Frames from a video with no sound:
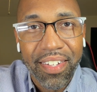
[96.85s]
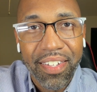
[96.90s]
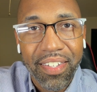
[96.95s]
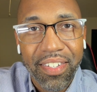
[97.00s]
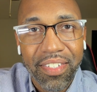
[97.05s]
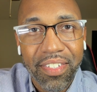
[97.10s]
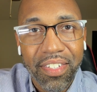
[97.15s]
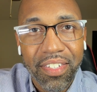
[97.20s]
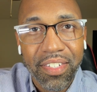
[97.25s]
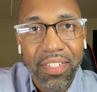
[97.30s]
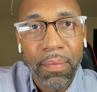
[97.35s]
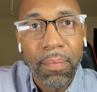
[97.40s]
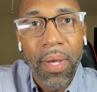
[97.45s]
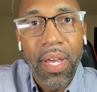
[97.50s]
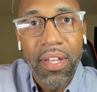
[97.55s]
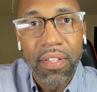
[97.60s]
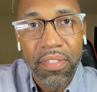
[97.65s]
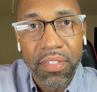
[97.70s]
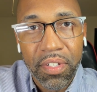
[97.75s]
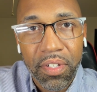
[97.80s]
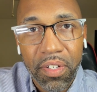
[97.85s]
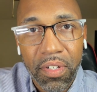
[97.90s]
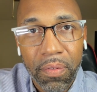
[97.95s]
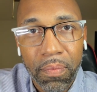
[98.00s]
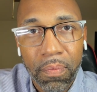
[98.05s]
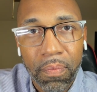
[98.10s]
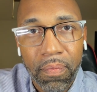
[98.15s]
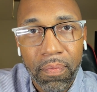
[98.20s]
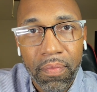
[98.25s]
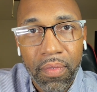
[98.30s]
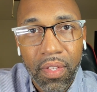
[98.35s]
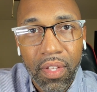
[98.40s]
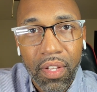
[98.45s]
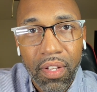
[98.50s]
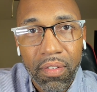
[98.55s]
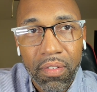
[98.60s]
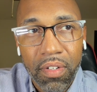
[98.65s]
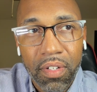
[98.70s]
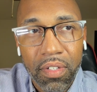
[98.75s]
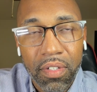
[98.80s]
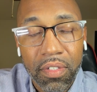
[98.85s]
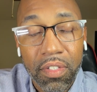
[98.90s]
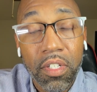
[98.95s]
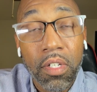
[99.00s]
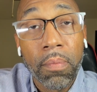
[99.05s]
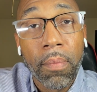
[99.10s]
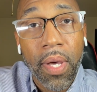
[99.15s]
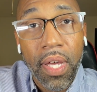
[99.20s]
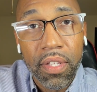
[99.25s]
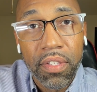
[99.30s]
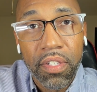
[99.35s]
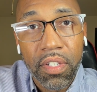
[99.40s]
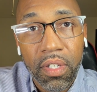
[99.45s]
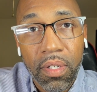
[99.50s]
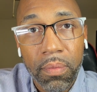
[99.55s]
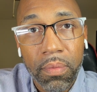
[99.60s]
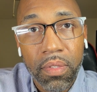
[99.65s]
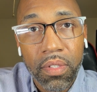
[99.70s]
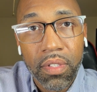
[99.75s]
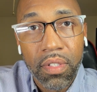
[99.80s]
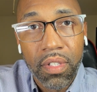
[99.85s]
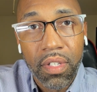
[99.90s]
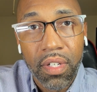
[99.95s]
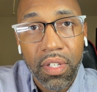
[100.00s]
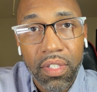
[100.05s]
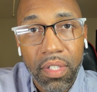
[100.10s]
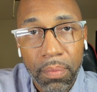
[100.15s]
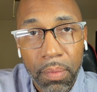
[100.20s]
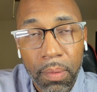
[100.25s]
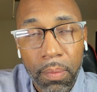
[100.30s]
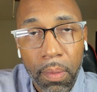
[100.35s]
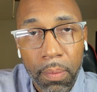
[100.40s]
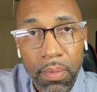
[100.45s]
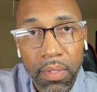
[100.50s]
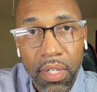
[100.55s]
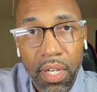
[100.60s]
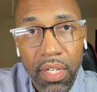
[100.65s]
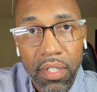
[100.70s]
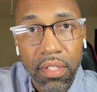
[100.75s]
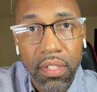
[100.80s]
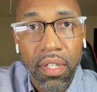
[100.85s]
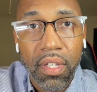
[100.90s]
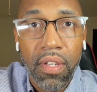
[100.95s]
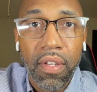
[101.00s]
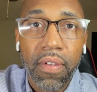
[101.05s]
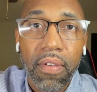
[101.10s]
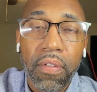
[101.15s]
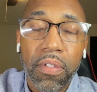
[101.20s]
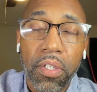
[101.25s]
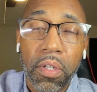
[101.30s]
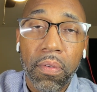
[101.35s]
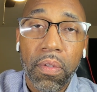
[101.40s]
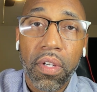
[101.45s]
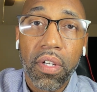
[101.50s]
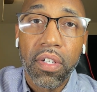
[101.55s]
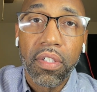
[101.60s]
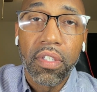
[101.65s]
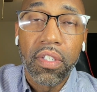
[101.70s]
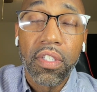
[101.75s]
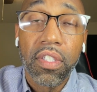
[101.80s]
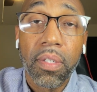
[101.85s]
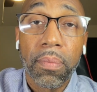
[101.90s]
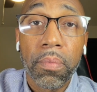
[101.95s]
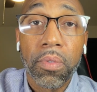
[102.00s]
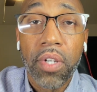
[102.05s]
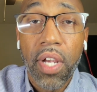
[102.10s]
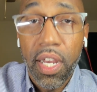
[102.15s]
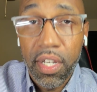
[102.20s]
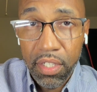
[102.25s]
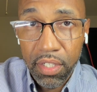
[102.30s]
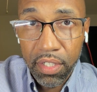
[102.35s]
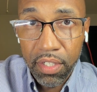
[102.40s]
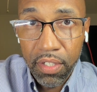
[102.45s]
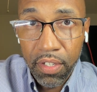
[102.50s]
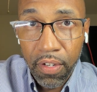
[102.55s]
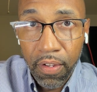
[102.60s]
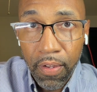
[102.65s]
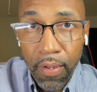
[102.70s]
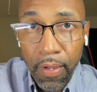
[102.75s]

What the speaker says: It's a math term, or two math terms to be more precise. So there's subtraction,